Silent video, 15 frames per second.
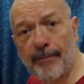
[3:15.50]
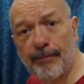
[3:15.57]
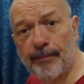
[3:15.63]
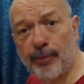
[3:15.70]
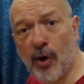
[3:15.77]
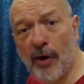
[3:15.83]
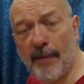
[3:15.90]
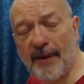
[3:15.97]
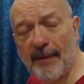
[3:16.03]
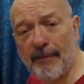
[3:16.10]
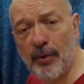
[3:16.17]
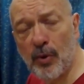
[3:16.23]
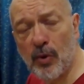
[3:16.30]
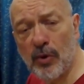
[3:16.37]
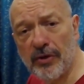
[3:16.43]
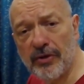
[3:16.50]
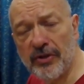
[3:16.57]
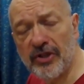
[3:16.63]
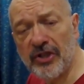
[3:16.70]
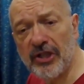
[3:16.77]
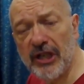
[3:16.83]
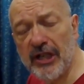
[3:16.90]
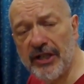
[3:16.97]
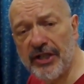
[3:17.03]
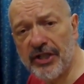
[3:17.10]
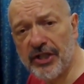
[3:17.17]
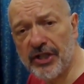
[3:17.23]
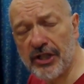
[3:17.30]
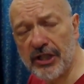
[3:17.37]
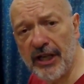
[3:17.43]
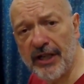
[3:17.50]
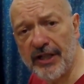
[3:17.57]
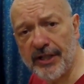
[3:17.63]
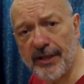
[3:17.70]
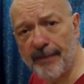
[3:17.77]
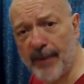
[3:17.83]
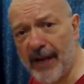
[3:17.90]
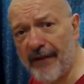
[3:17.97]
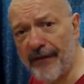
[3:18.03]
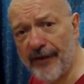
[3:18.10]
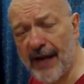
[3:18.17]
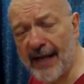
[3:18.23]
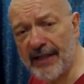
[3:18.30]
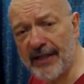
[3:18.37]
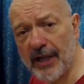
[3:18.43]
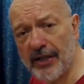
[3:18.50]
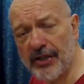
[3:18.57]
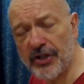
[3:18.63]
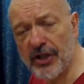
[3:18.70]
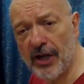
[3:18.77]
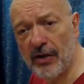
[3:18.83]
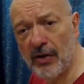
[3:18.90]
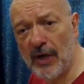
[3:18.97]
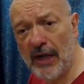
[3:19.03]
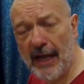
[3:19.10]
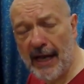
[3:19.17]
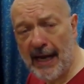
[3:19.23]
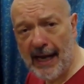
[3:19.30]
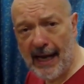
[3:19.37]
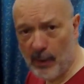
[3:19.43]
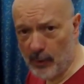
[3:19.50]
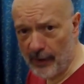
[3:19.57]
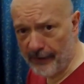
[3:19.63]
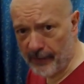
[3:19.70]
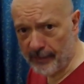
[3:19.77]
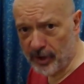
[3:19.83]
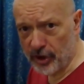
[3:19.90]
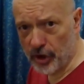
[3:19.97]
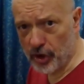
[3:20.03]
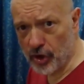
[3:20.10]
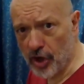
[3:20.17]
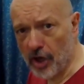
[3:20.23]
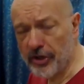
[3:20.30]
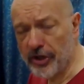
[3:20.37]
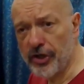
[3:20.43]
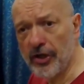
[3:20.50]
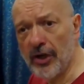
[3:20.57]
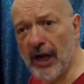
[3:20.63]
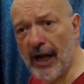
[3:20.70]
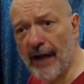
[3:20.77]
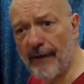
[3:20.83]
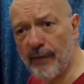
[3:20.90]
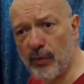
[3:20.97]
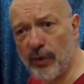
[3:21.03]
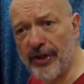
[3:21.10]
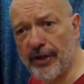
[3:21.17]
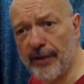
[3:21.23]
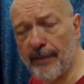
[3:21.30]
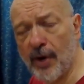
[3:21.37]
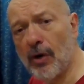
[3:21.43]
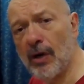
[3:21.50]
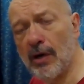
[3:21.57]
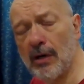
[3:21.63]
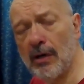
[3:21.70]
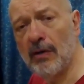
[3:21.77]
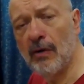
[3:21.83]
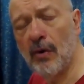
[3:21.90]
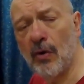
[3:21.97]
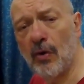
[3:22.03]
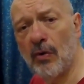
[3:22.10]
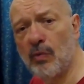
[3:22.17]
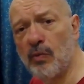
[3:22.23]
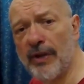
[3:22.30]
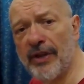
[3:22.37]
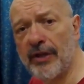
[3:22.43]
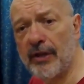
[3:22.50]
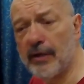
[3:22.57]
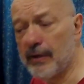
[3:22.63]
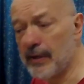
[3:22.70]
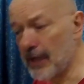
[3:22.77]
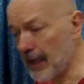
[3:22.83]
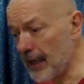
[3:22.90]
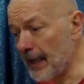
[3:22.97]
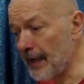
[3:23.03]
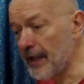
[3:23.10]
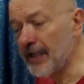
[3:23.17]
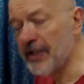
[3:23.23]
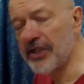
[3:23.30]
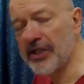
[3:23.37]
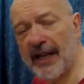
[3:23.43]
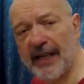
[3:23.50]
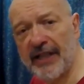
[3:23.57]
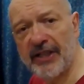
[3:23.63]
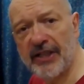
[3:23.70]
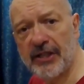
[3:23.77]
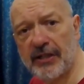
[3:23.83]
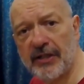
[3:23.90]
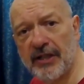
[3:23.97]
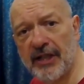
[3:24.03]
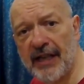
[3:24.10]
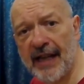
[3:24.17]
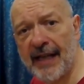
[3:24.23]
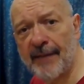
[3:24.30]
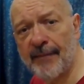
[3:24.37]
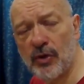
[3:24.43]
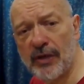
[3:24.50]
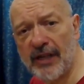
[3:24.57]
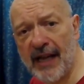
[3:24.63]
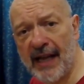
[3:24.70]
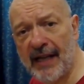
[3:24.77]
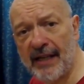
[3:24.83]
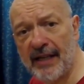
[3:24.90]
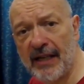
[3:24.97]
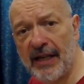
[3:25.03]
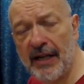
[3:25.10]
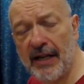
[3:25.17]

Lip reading: prime importance. It's a big factor. So however much trust you have with the model, or with, in this case, the animal cat,